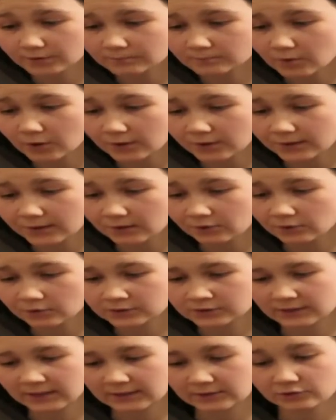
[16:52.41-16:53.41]
and Molly
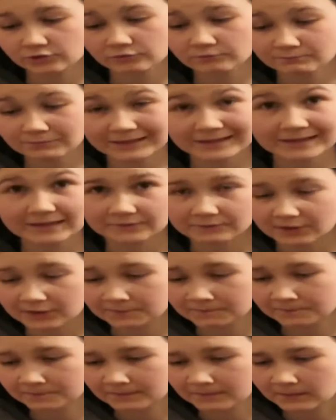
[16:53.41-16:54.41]
looked and couldn't believe
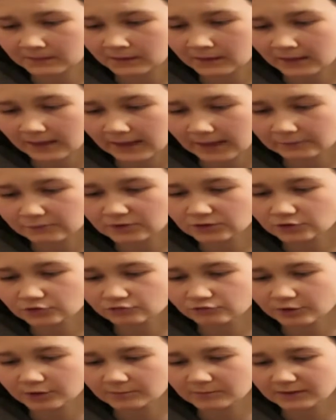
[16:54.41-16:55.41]
it. Harry
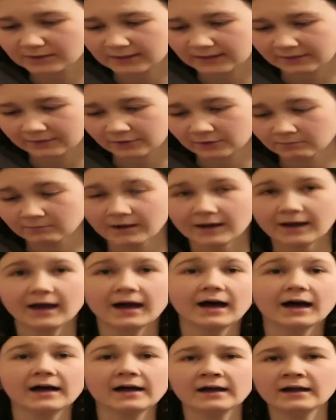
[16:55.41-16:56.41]
screaming at them,
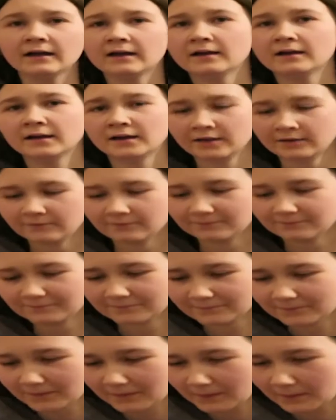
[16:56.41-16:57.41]
ha!
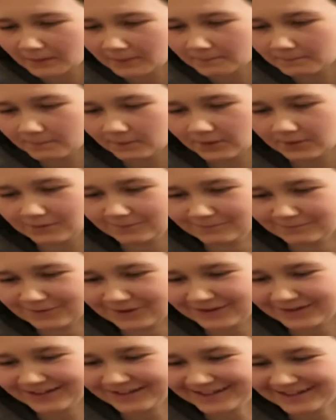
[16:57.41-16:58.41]
But
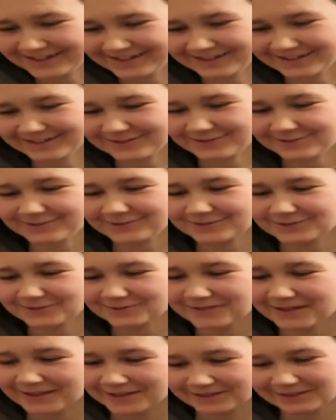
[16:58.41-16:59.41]
Molly couldn't do
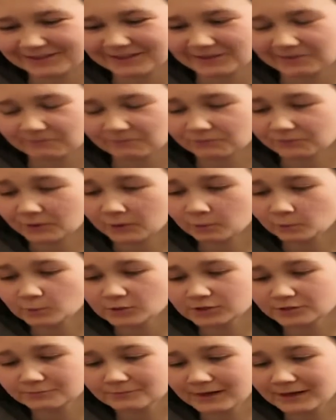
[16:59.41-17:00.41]
anything,
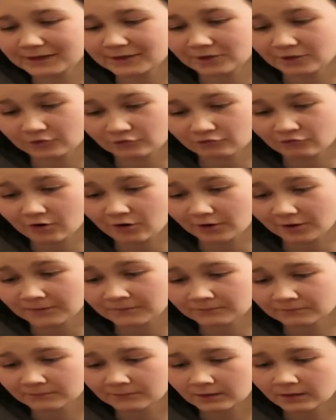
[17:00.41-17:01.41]
which made her cry.
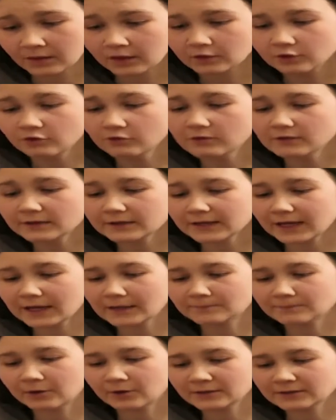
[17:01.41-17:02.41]
Luna
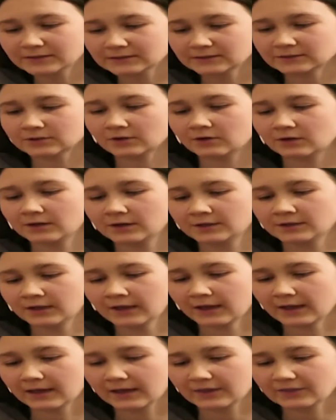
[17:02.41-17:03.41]
came by his side,
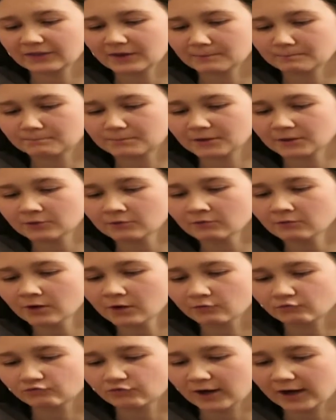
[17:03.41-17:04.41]
and then Bill
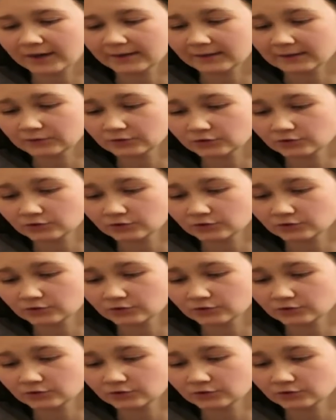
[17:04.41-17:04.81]
ran and